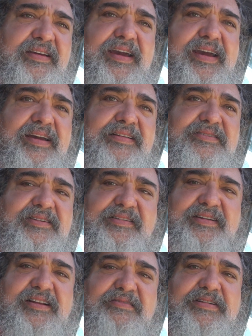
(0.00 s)
and
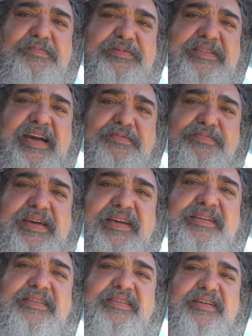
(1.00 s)
she's gonna represent
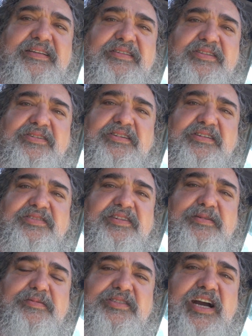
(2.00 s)
me. She's gonna do a good
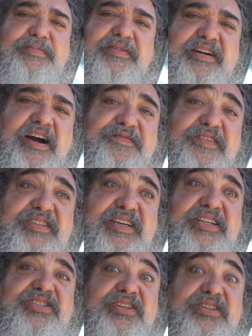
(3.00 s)
job in conference,
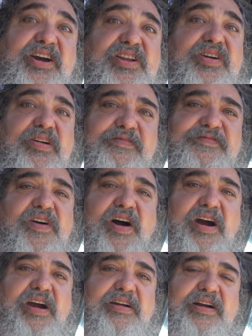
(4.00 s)
and she's gonna go
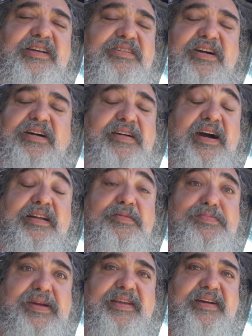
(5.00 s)
far. I saw that
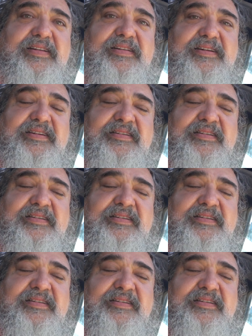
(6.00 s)
immediately.